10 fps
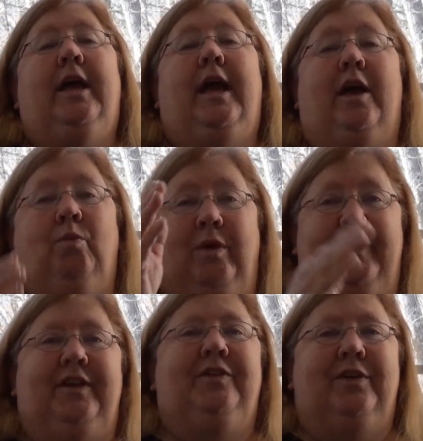And when
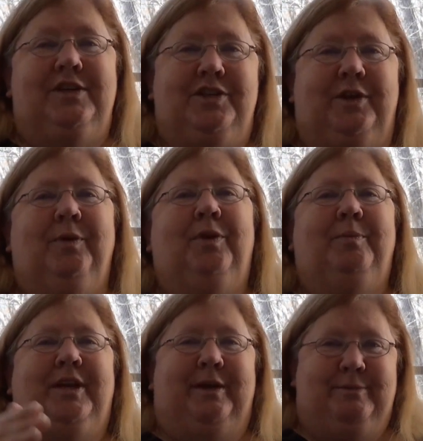the Attorney General
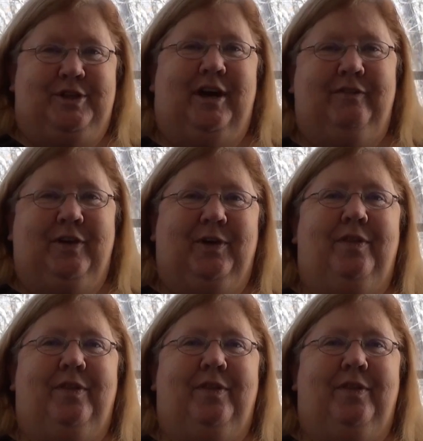becomes governor,